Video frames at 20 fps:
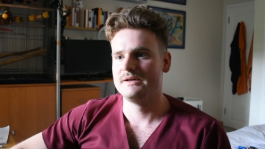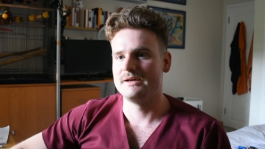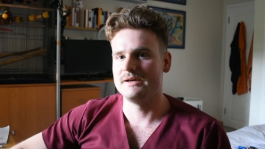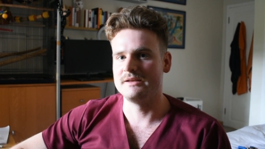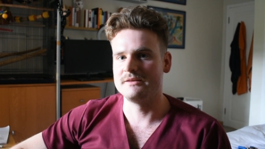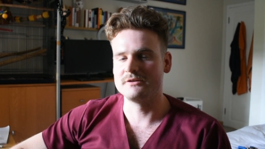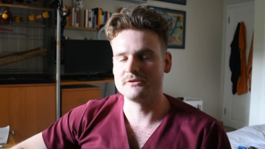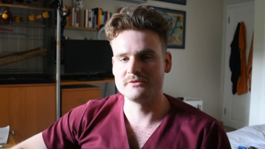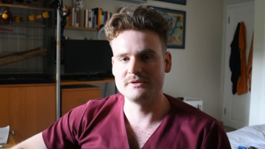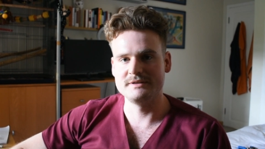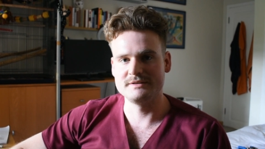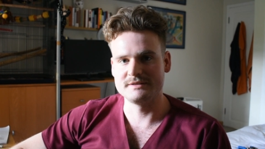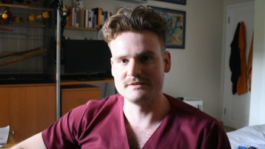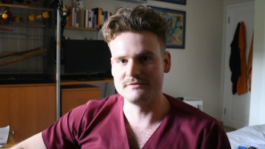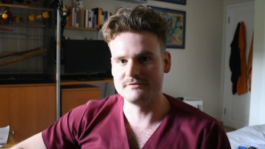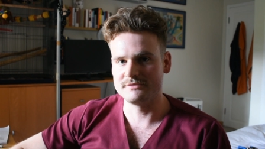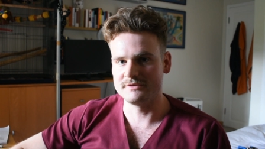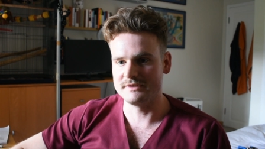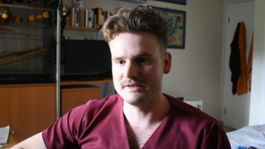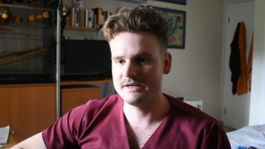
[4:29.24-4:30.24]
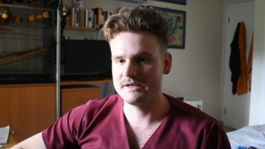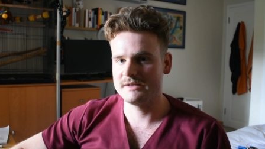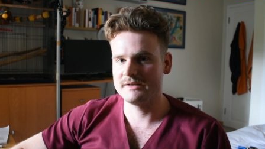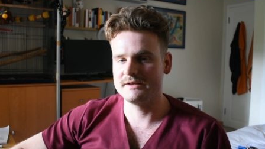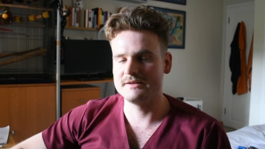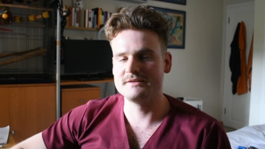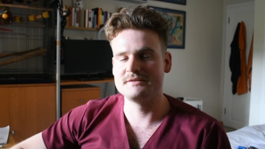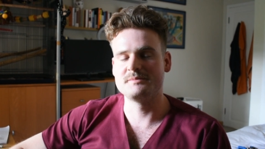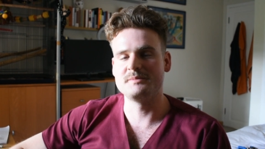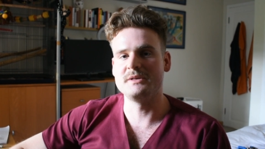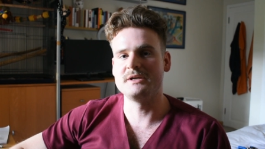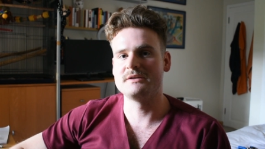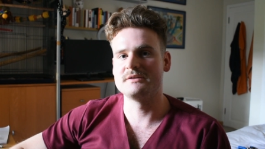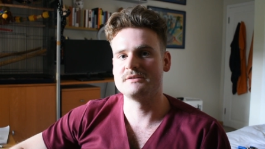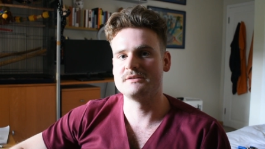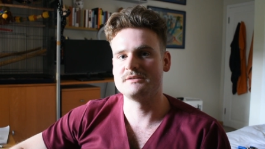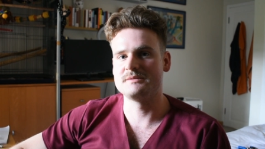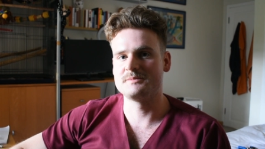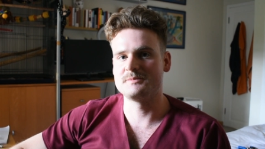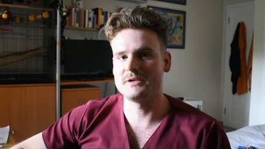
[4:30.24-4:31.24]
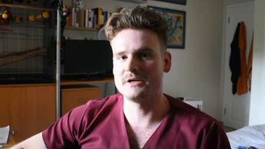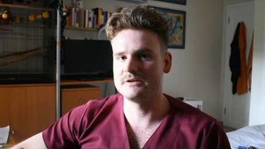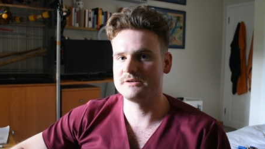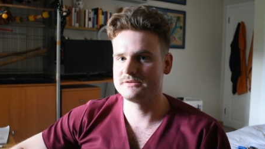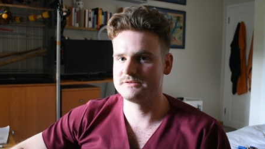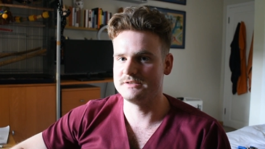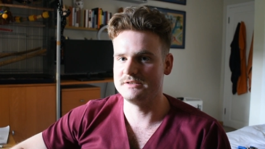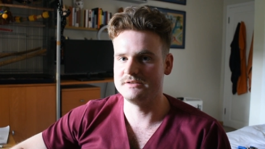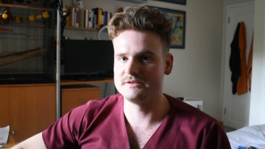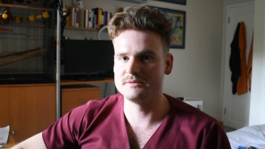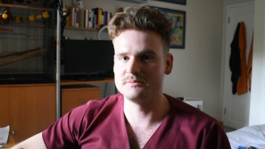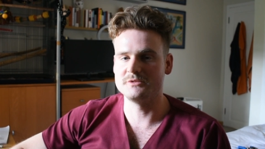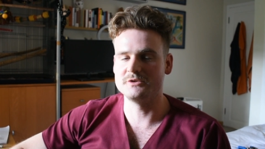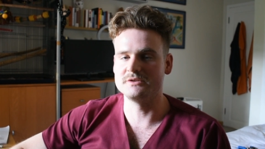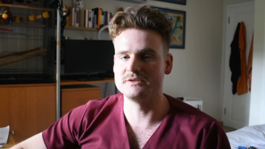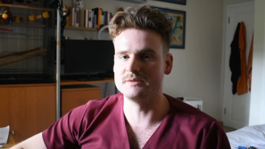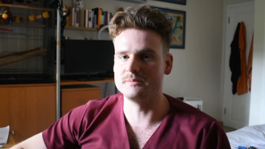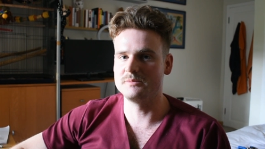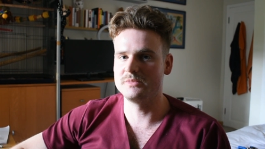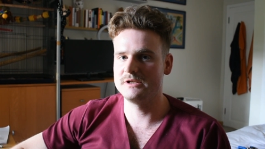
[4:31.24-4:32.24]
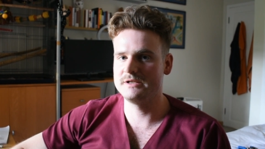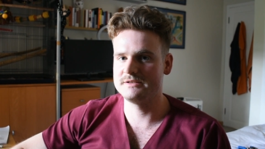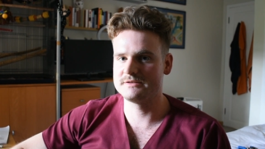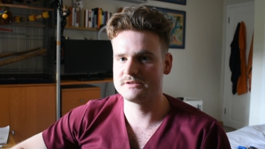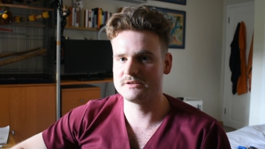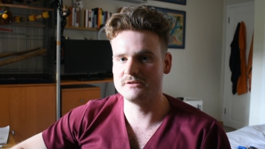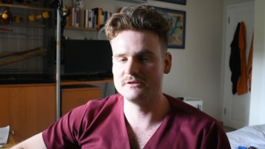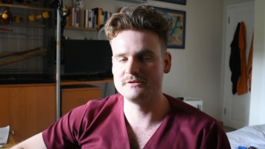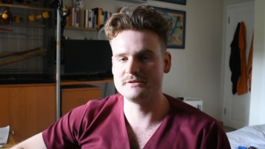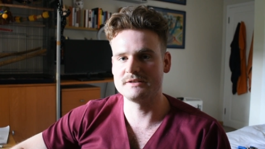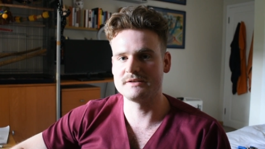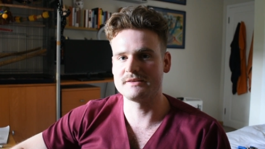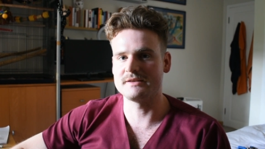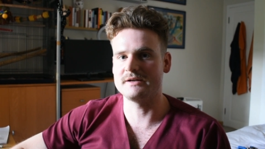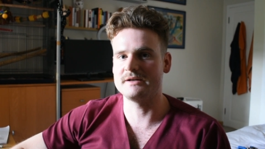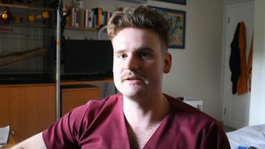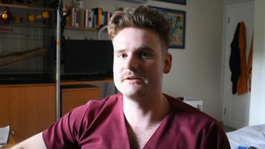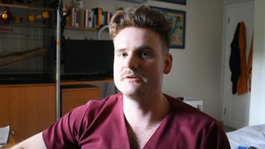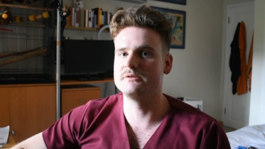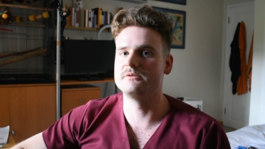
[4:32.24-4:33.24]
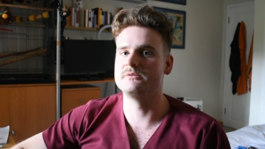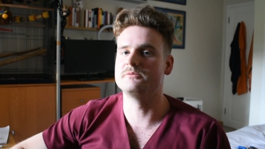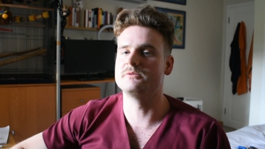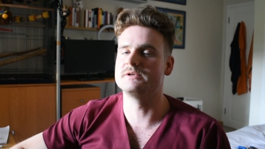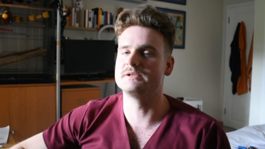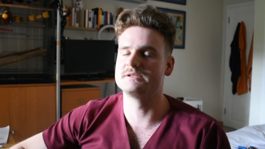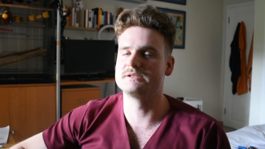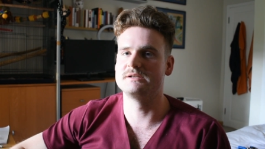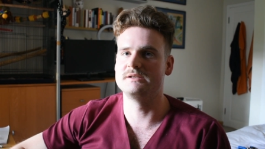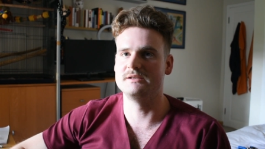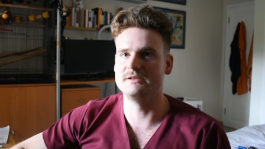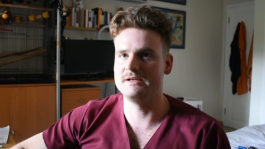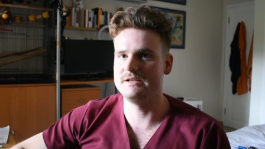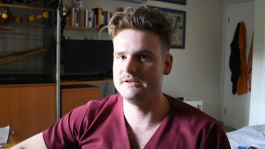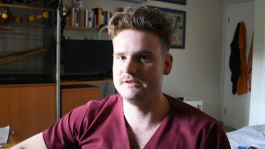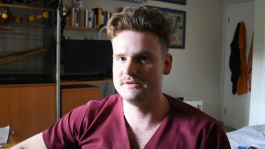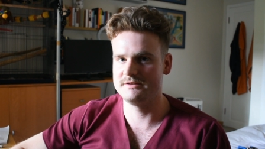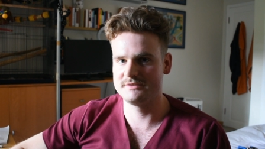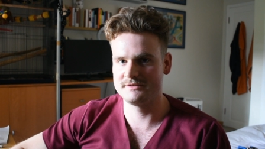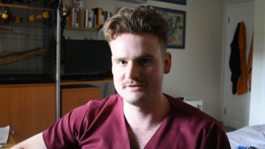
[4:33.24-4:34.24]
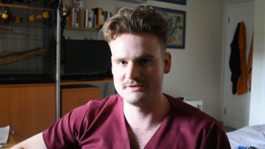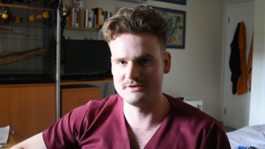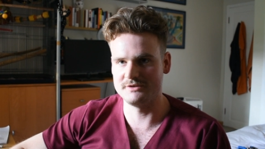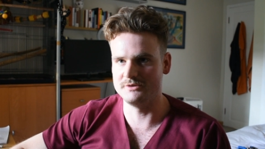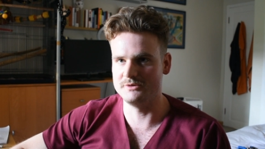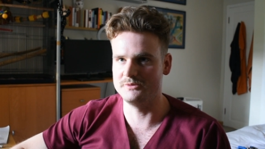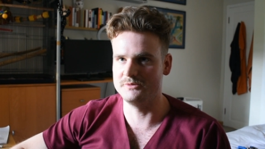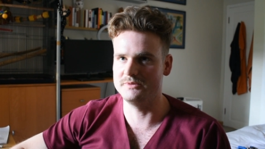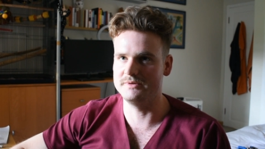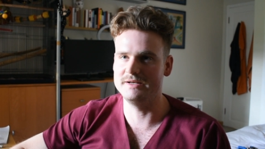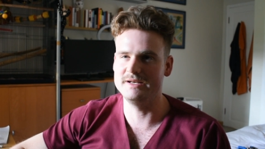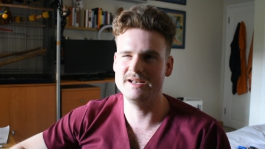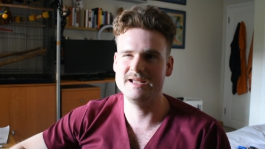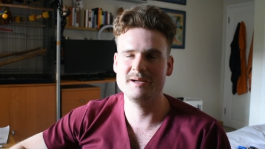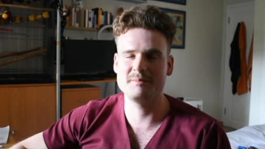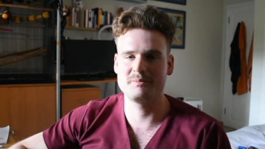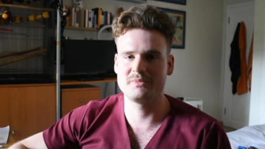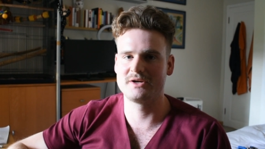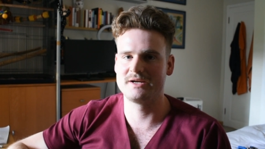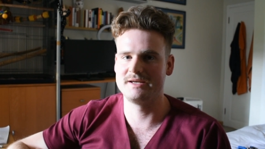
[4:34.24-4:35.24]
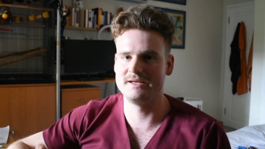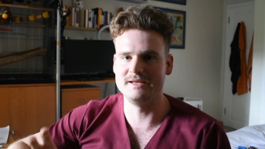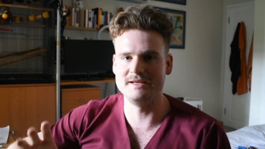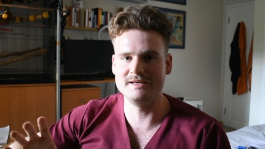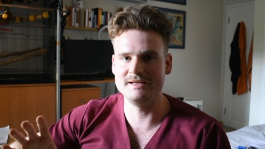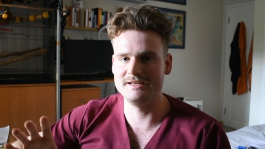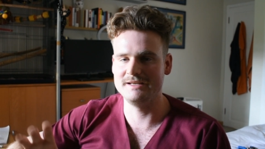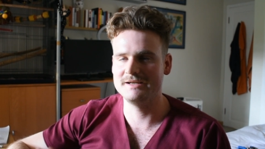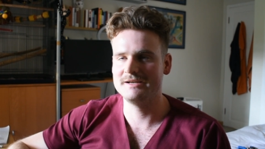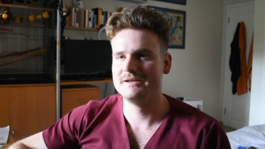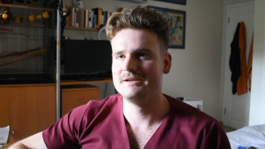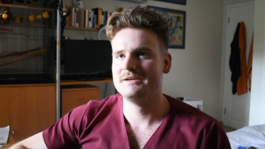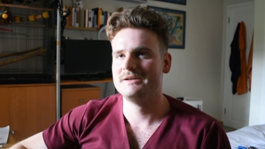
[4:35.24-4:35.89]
And the reason for that is because paracetamol depletes glutathione, which leads to NAPQI,